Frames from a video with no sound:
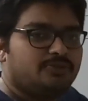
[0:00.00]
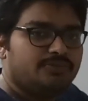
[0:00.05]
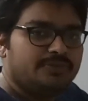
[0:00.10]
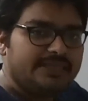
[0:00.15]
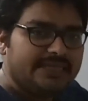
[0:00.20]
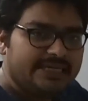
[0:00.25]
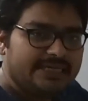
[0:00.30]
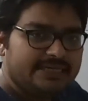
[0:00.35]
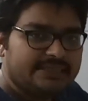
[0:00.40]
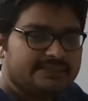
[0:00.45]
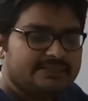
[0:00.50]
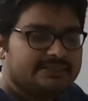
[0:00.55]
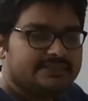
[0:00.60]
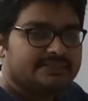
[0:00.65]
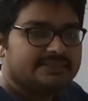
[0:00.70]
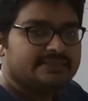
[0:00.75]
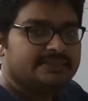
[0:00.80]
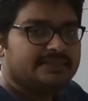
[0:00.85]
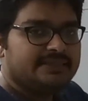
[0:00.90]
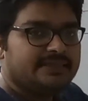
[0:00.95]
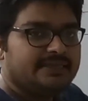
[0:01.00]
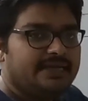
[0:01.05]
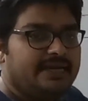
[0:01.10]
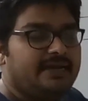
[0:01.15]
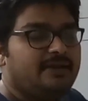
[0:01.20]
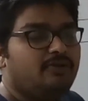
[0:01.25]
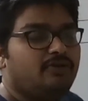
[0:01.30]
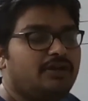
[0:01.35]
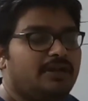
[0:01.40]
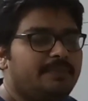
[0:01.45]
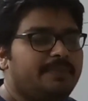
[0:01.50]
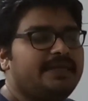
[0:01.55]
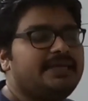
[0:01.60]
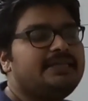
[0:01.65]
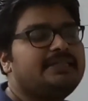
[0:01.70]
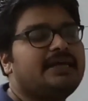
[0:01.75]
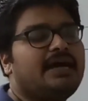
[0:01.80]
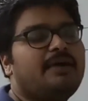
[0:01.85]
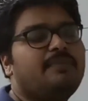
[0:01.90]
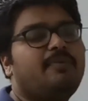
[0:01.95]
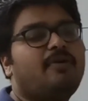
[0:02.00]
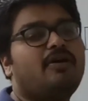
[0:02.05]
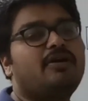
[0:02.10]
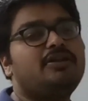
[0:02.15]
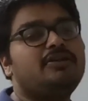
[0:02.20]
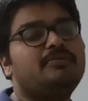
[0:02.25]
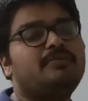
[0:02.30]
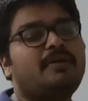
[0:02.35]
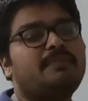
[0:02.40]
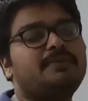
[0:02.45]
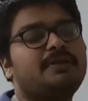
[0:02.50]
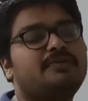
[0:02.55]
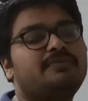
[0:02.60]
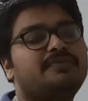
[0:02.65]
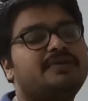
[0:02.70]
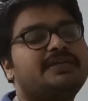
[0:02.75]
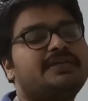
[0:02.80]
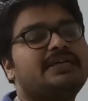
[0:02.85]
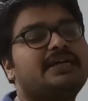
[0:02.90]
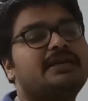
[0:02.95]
it will be the volume of the water